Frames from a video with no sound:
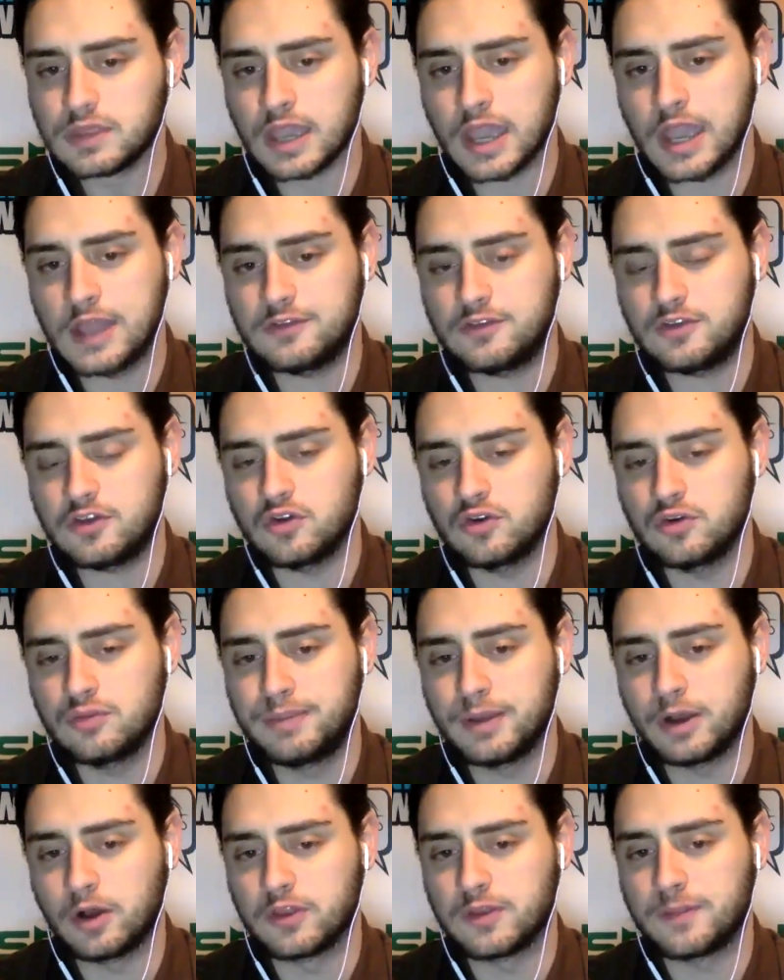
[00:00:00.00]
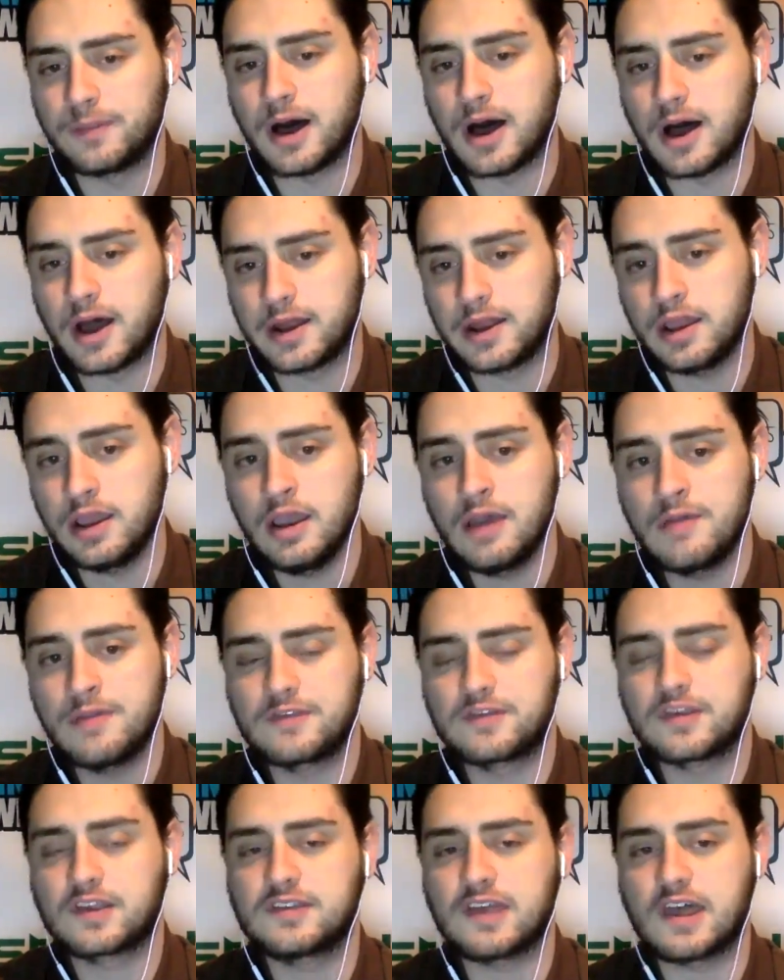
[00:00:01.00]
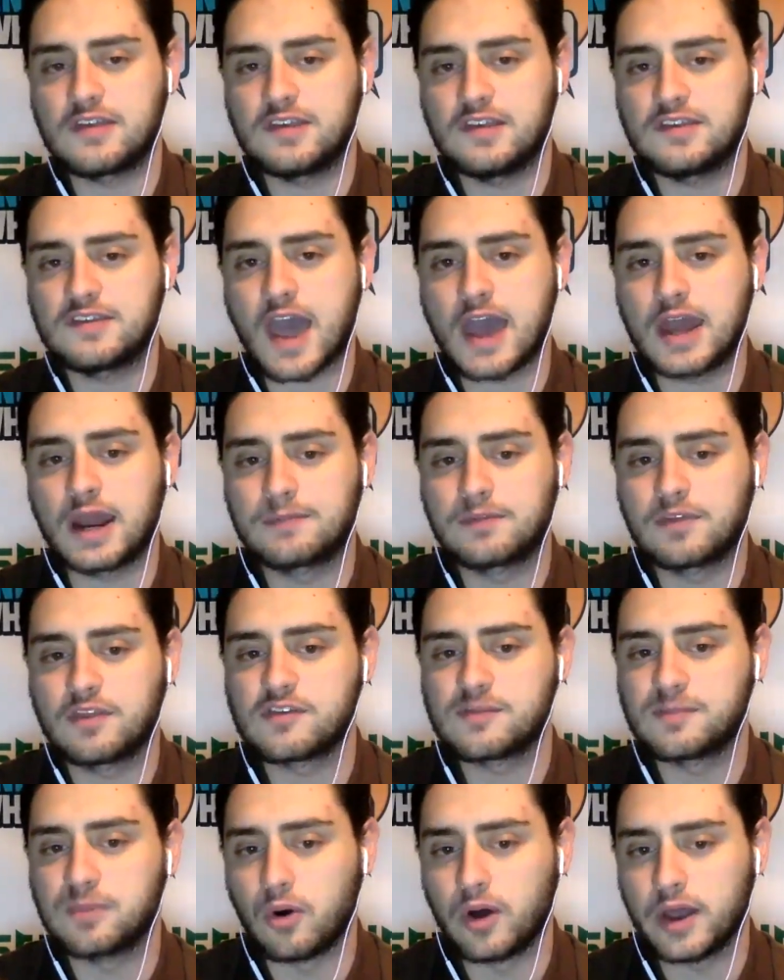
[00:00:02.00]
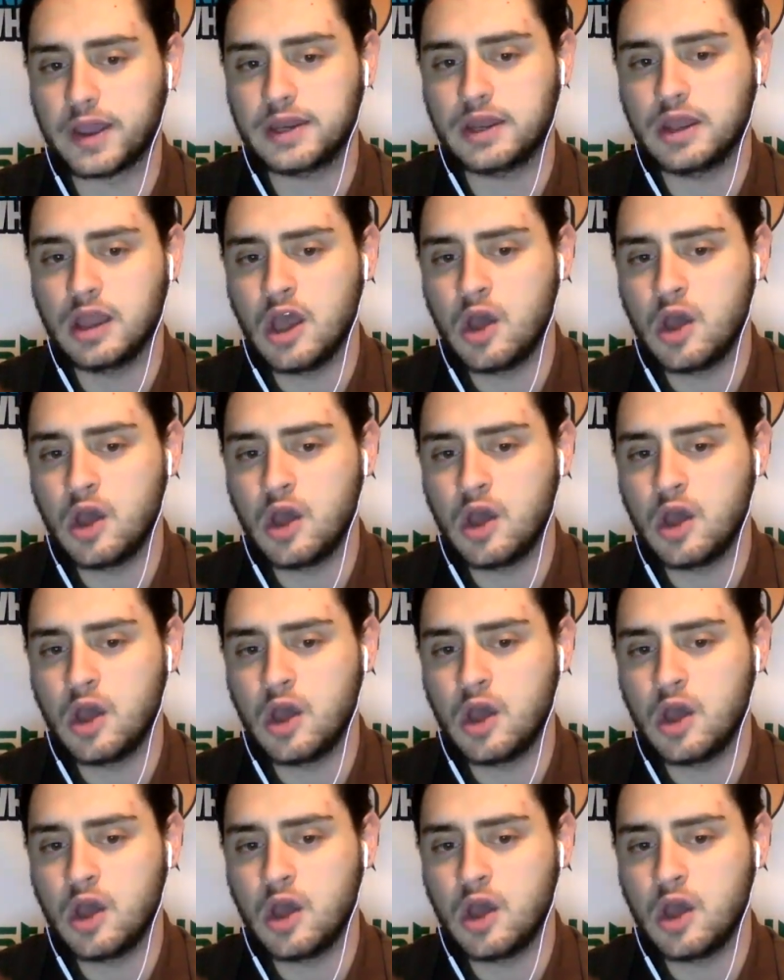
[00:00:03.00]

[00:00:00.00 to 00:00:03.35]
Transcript: and to build upon the success he's had up to this point.